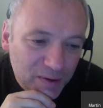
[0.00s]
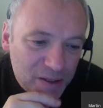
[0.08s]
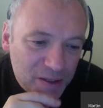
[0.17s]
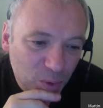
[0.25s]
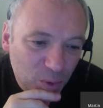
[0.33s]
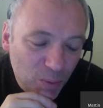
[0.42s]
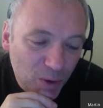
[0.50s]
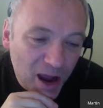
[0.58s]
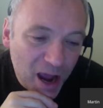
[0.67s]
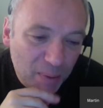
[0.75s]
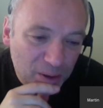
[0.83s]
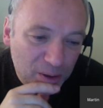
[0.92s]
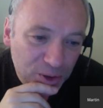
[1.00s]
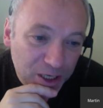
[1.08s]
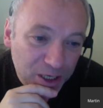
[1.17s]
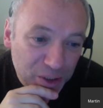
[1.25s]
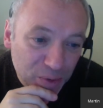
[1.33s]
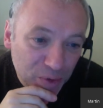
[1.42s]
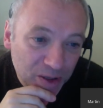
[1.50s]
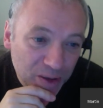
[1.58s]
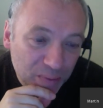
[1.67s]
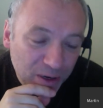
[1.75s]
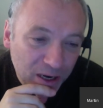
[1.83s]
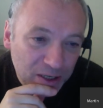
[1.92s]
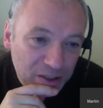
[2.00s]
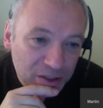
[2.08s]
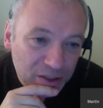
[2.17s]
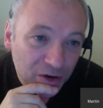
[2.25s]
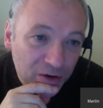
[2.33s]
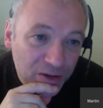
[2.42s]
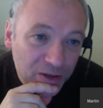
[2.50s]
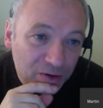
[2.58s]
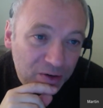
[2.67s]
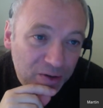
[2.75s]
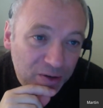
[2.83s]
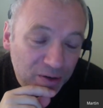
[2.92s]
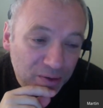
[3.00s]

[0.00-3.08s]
what might happen to your data and what the implications are, I think are